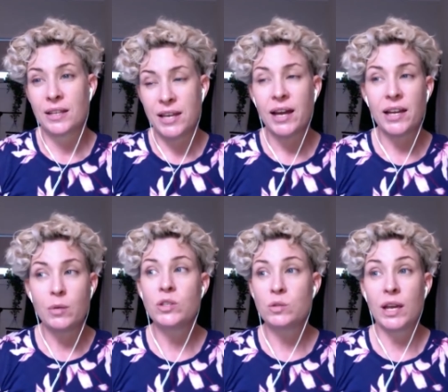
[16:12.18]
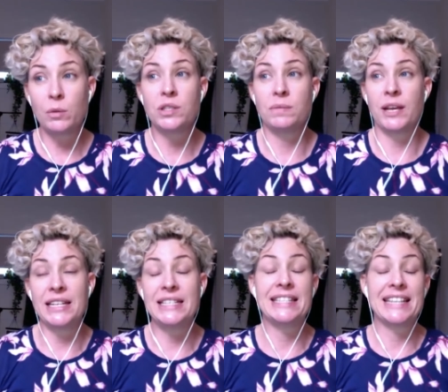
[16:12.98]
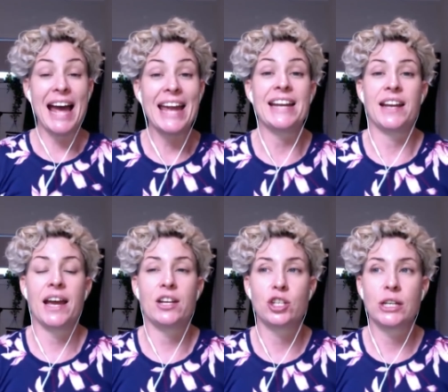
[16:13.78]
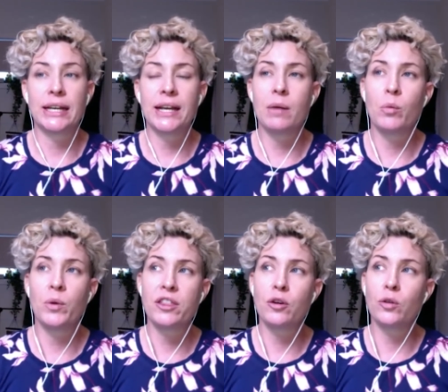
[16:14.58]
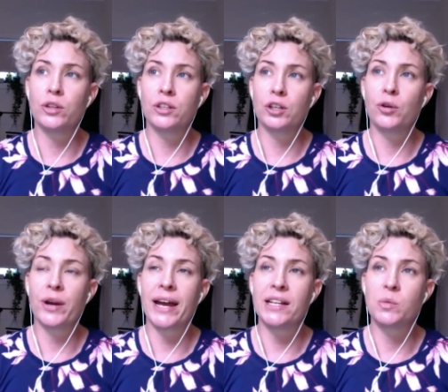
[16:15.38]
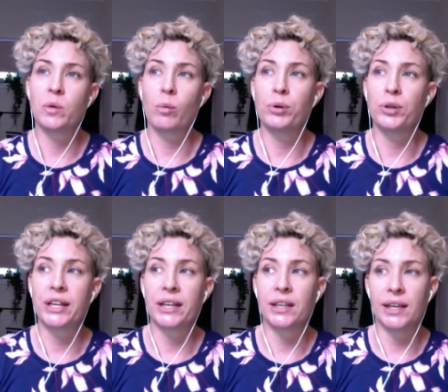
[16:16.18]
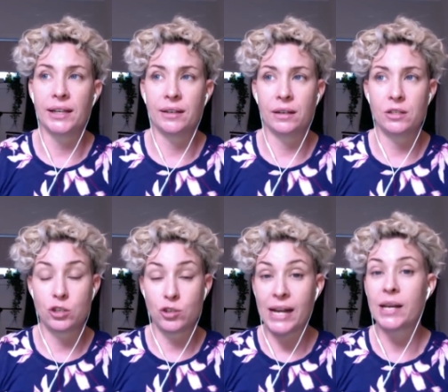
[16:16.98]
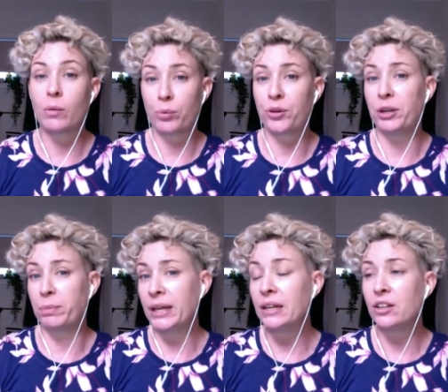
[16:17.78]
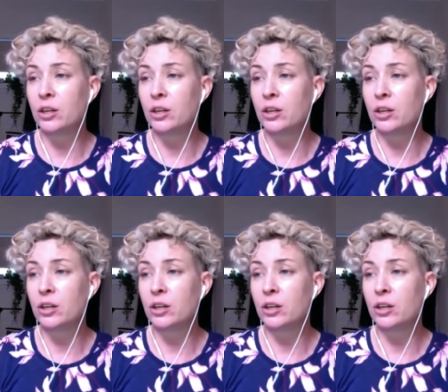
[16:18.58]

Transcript: Yeah, it was it was insane, actually. I mean, we thought that the crowds we were pulling in Australia were pretty big.